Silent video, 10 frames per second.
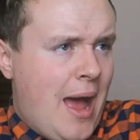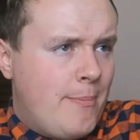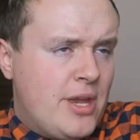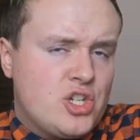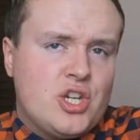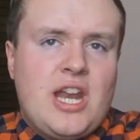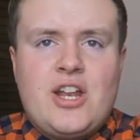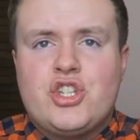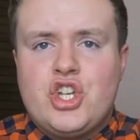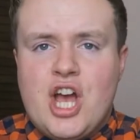that ambition,
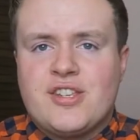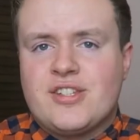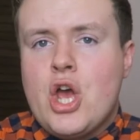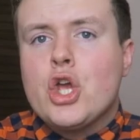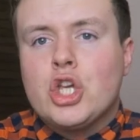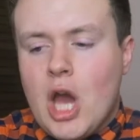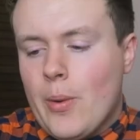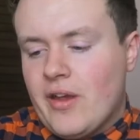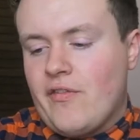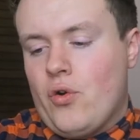and just
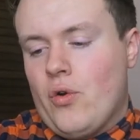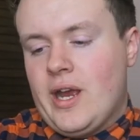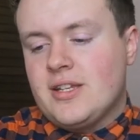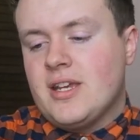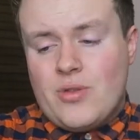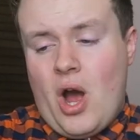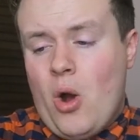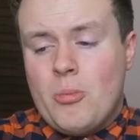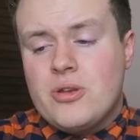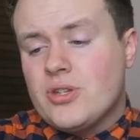going for it. So the
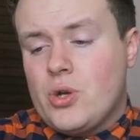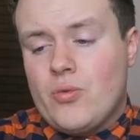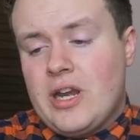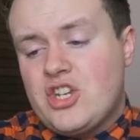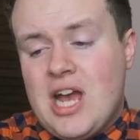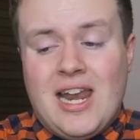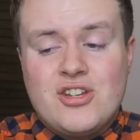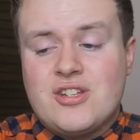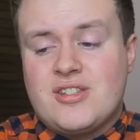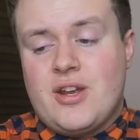whole musical really
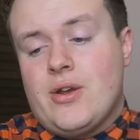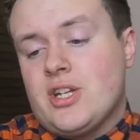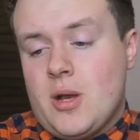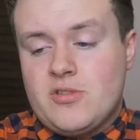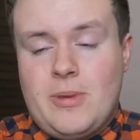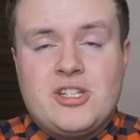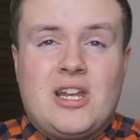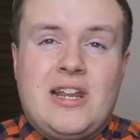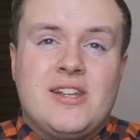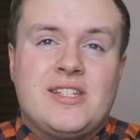challenges stereotypes of
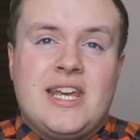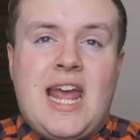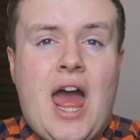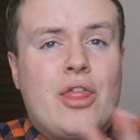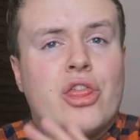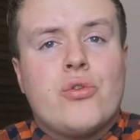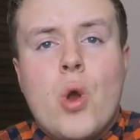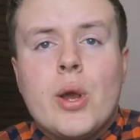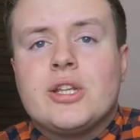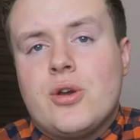masculinity and
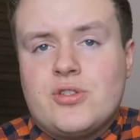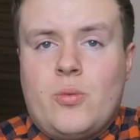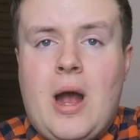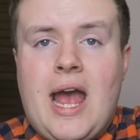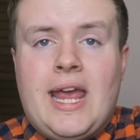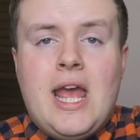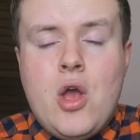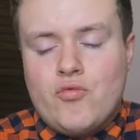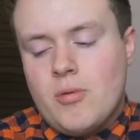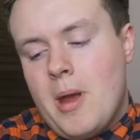throwing those away,
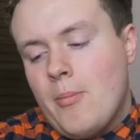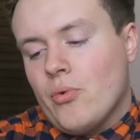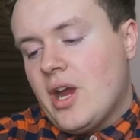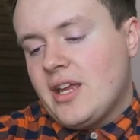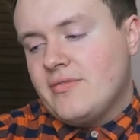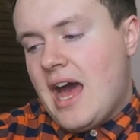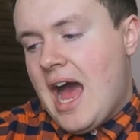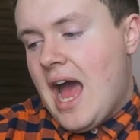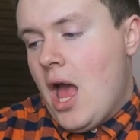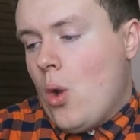remembering
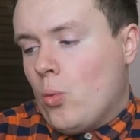that